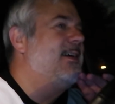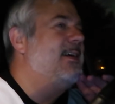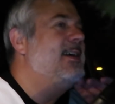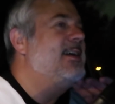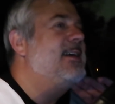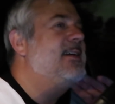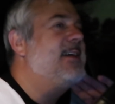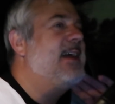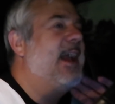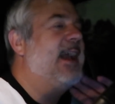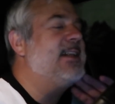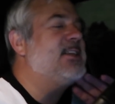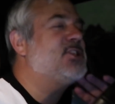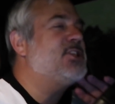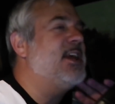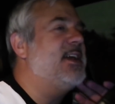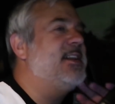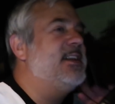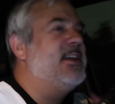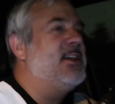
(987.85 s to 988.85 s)
and
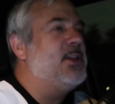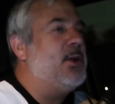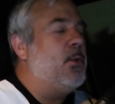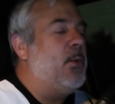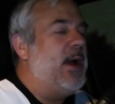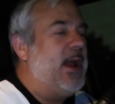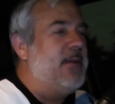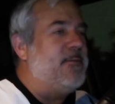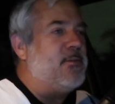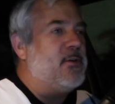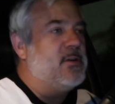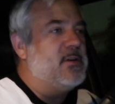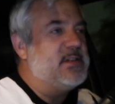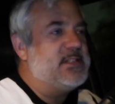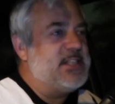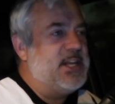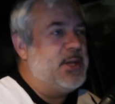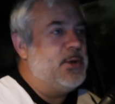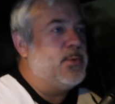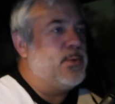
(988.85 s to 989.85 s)
she had Nilla
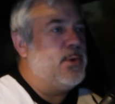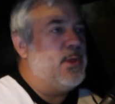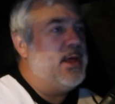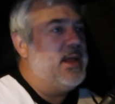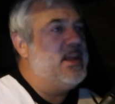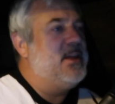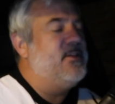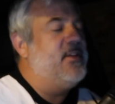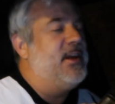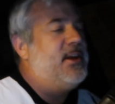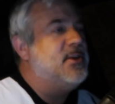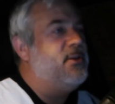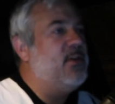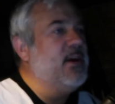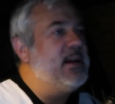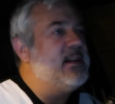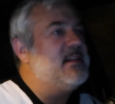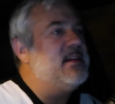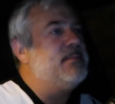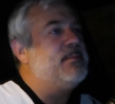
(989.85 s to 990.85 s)
wafers that you were like that you
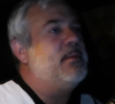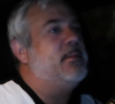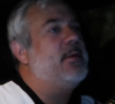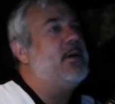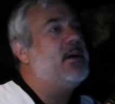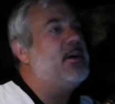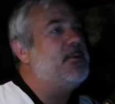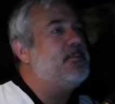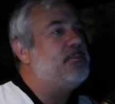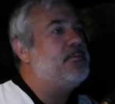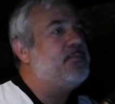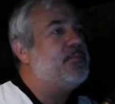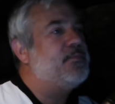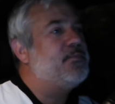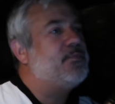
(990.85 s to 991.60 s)
like dip them in.